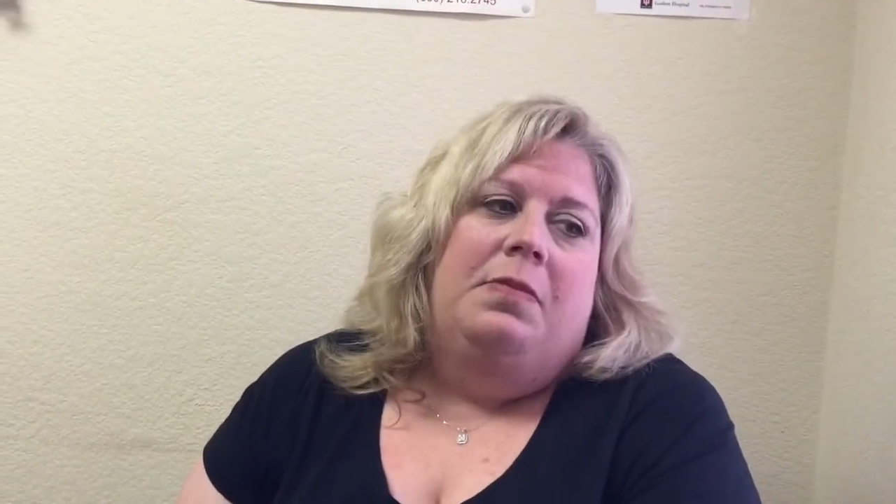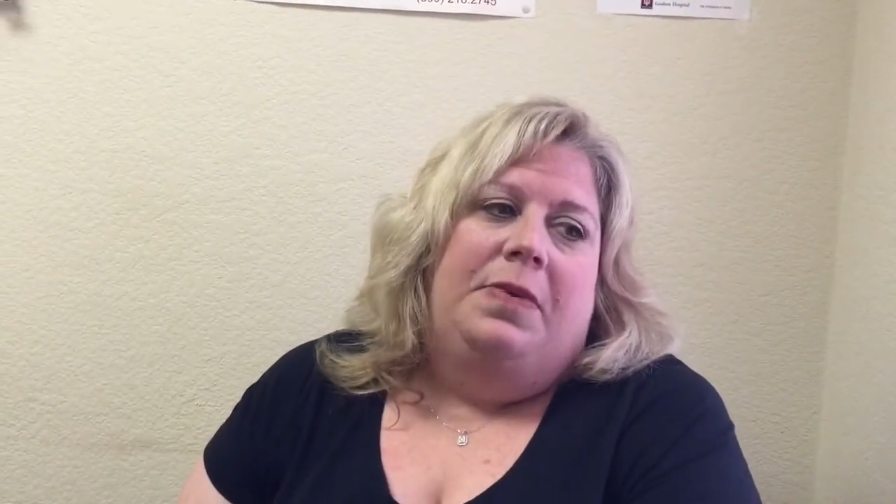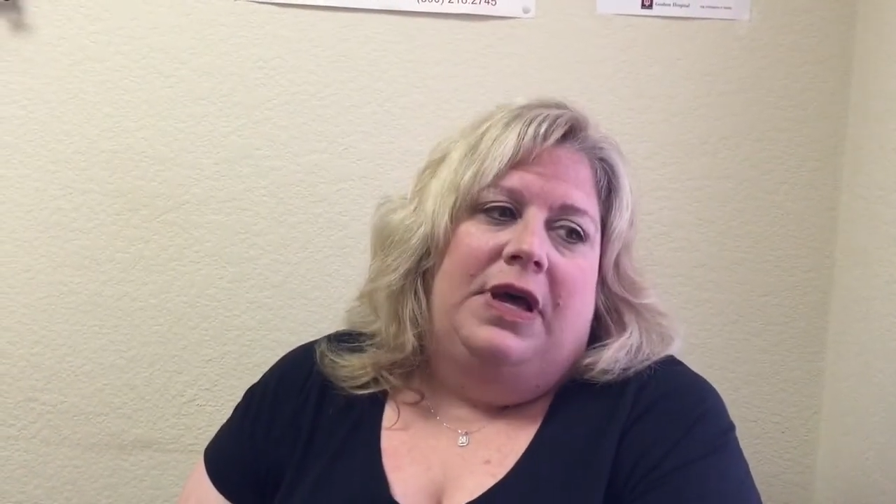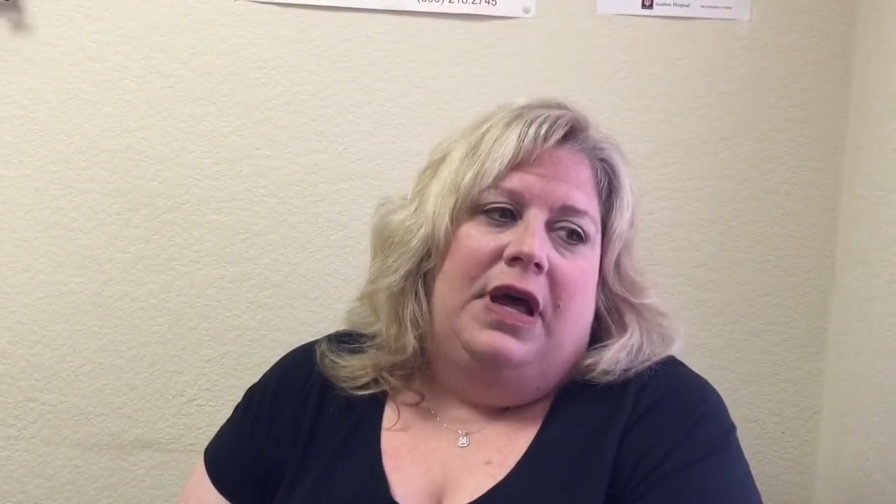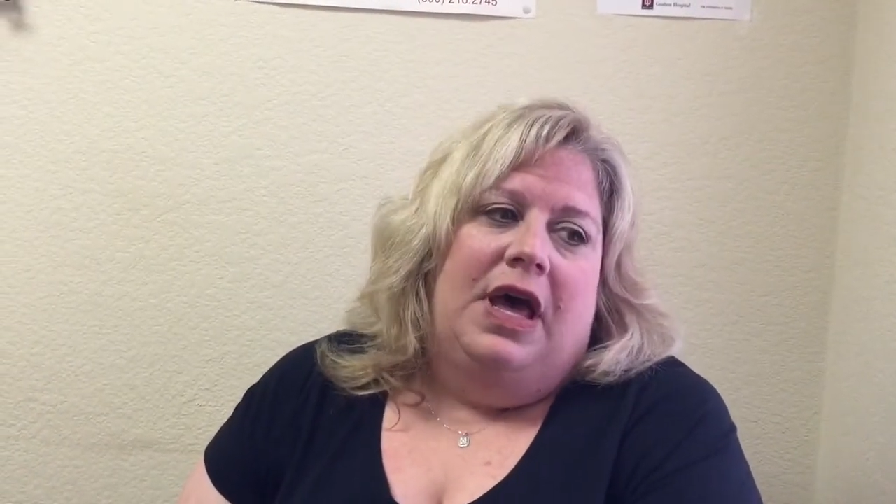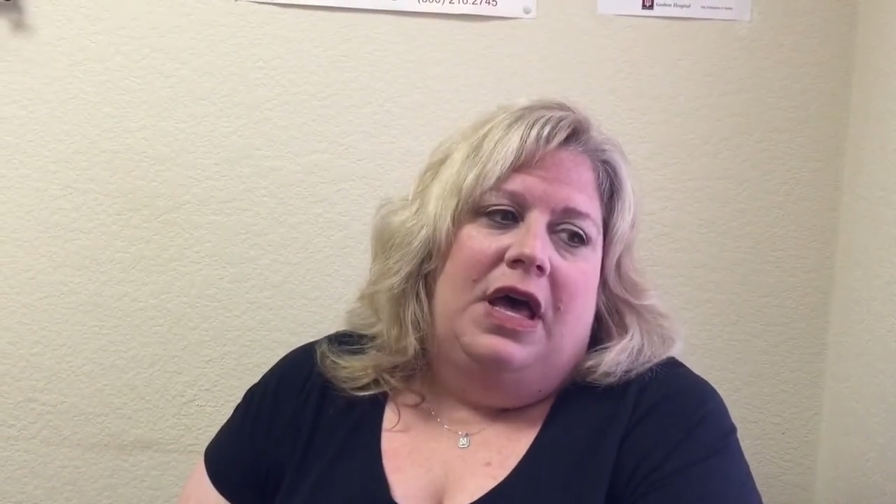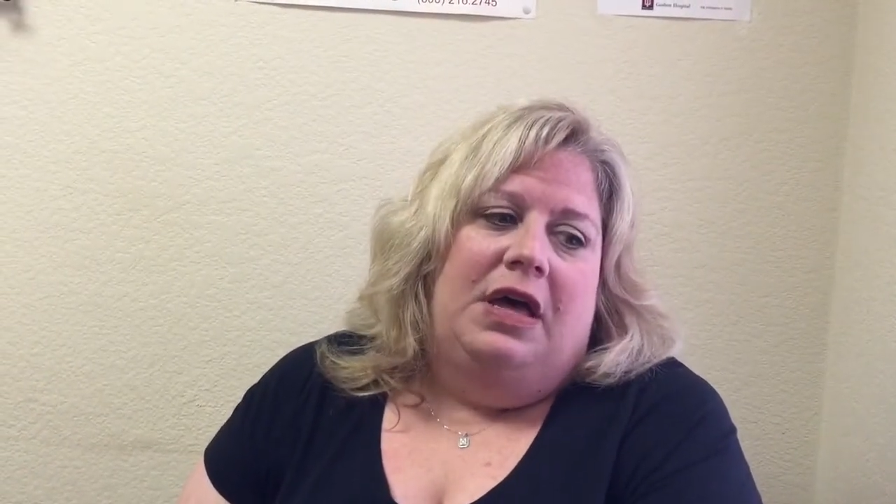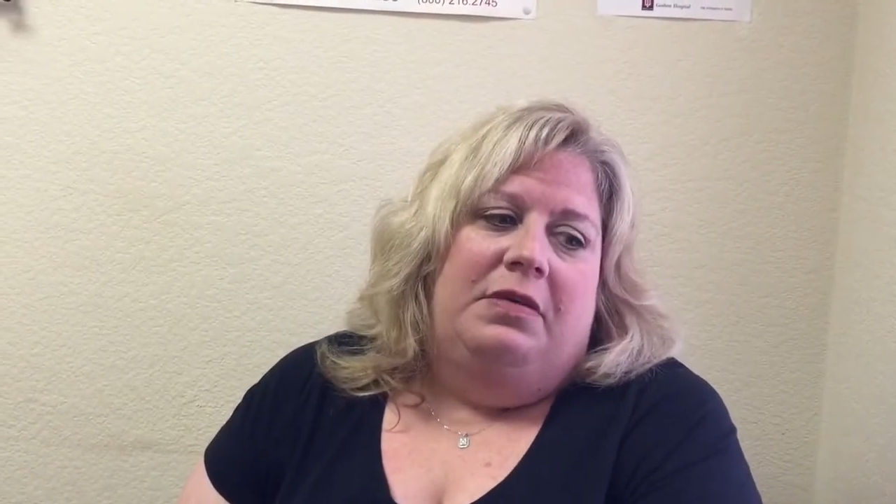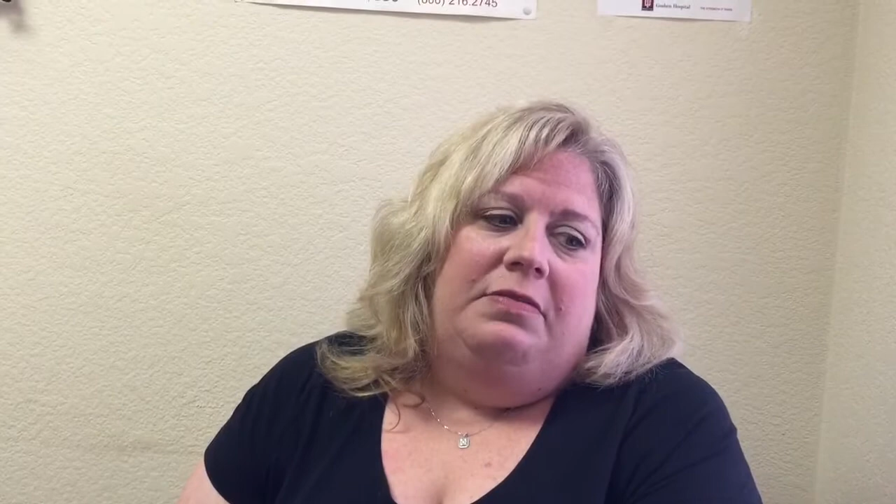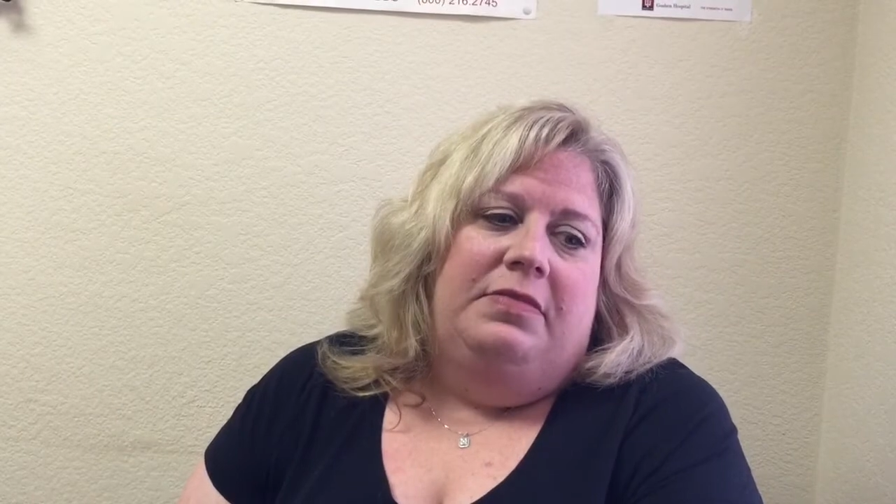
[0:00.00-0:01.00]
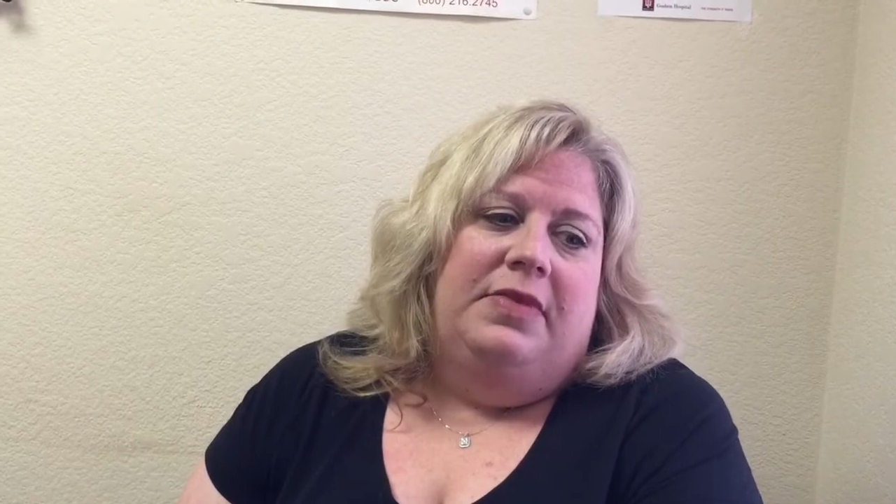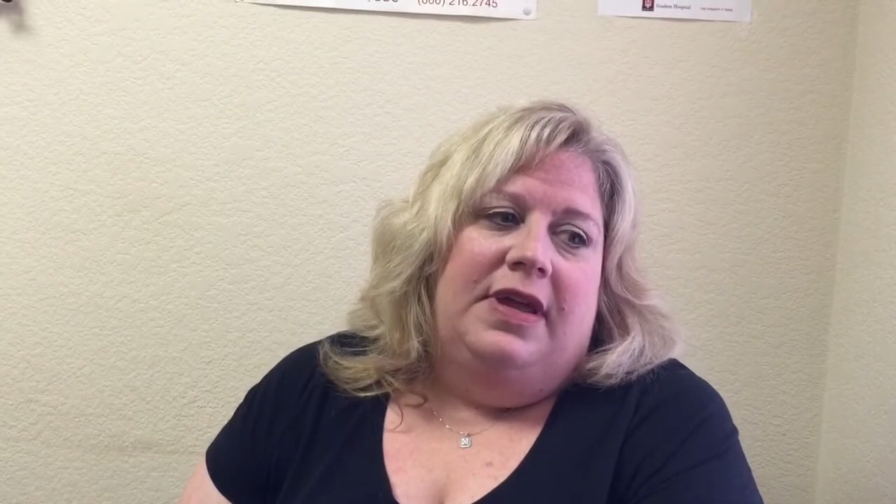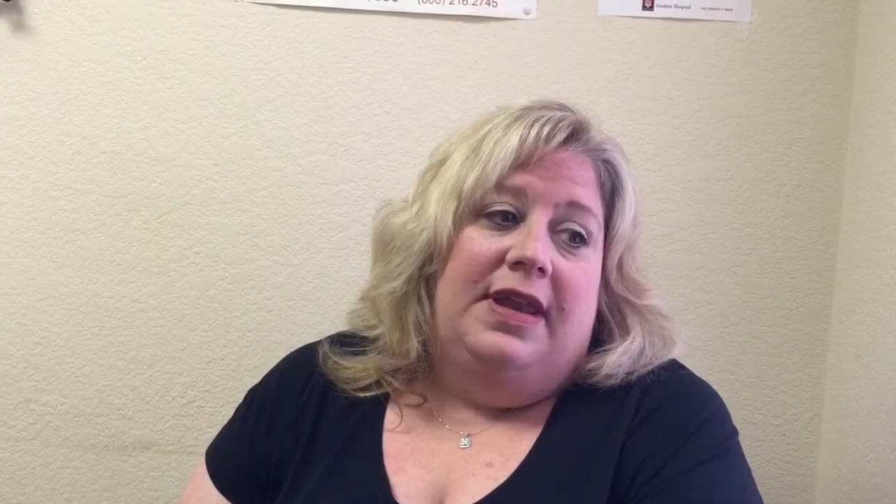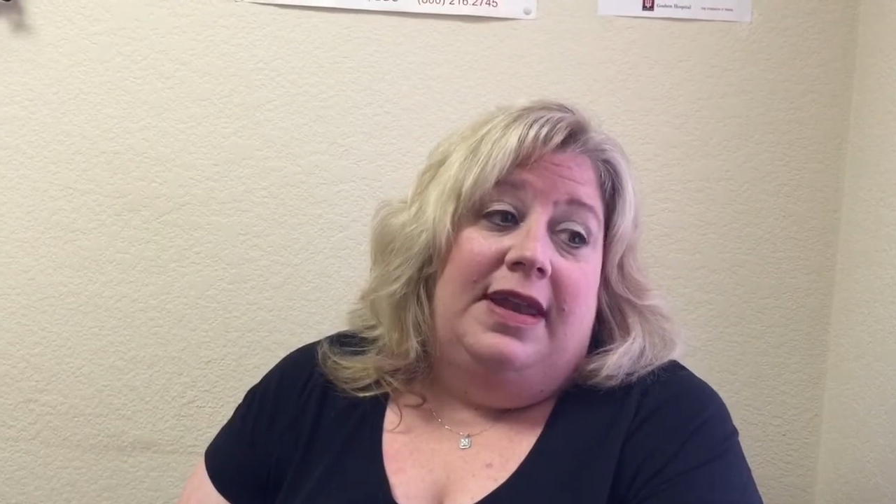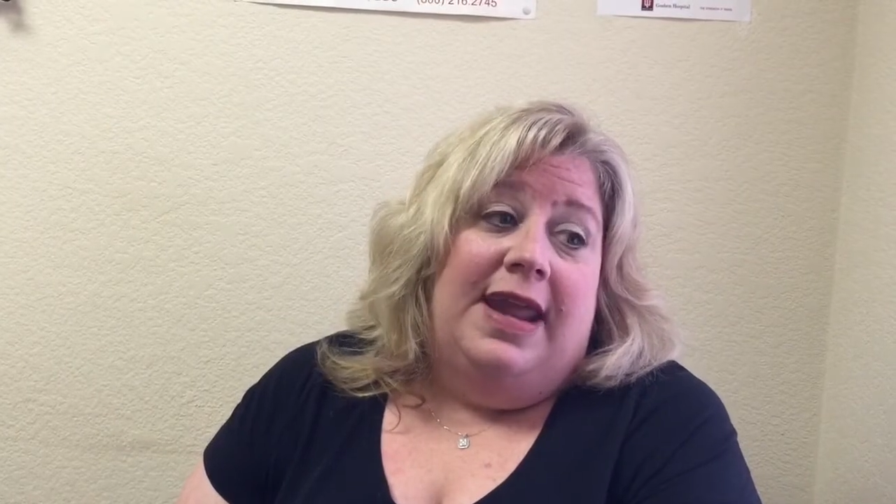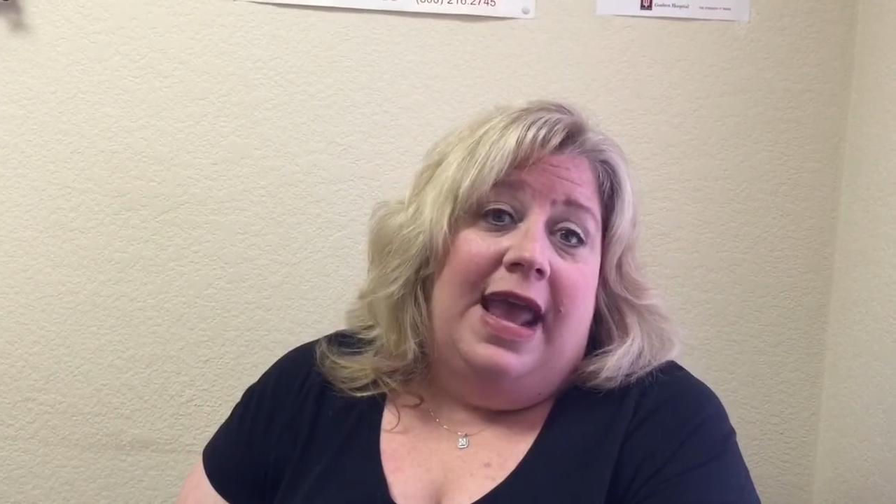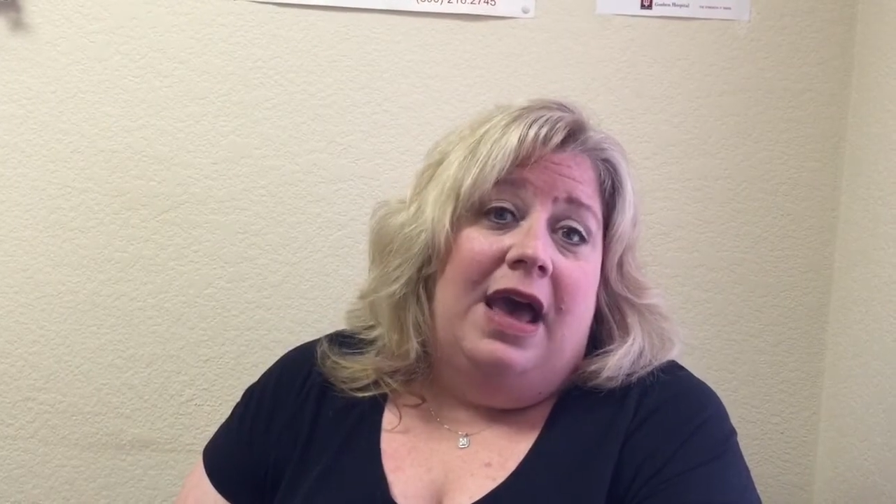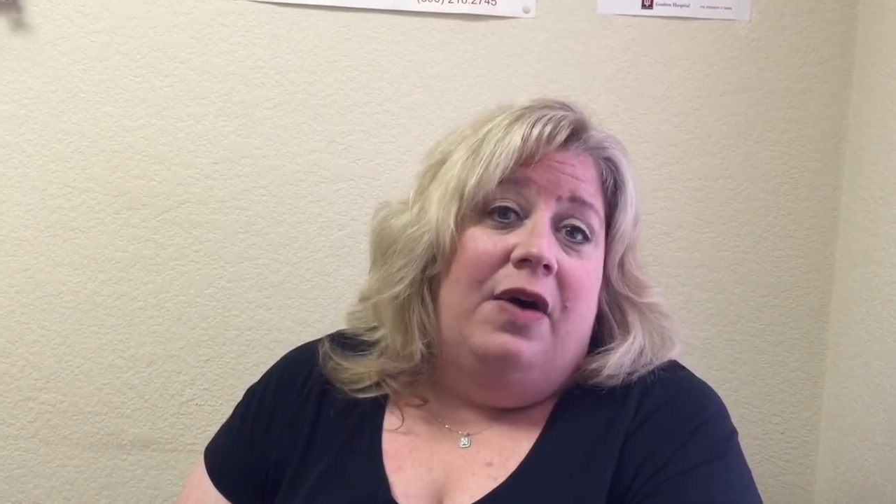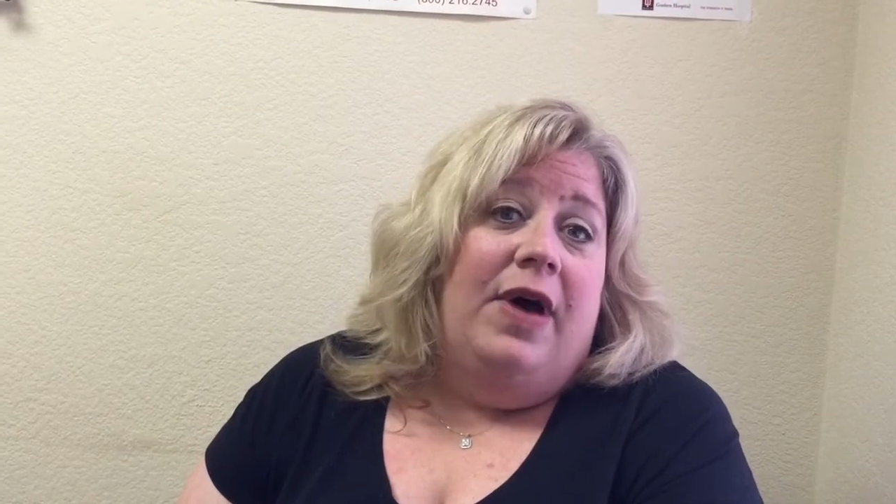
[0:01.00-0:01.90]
But now